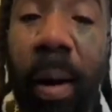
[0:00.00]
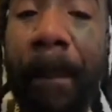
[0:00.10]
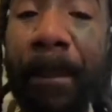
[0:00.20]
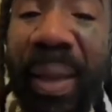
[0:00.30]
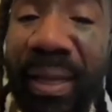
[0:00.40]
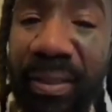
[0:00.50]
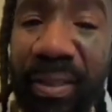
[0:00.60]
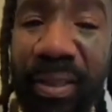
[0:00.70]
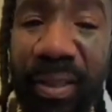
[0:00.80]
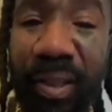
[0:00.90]
or a
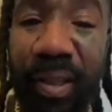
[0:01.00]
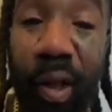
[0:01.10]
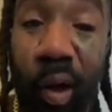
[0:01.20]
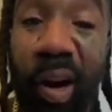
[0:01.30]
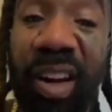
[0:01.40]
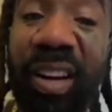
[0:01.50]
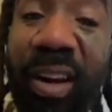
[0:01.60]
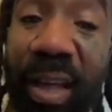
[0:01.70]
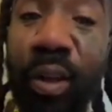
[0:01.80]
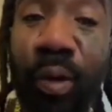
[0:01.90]
bitch or
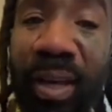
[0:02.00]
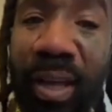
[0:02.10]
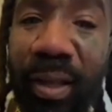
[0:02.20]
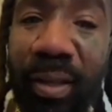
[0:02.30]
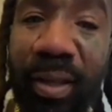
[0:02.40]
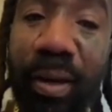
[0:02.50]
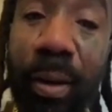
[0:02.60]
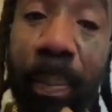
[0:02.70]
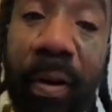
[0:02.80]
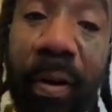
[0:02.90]
another nigga
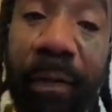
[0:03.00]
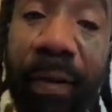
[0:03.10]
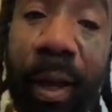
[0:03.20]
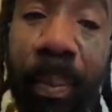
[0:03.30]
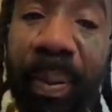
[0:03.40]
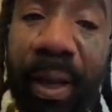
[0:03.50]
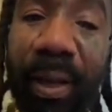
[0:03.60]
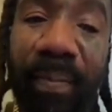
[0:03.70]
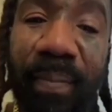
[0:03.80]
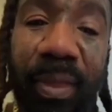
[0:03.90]
in the profile
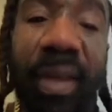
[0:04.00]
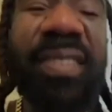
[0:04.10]
pic,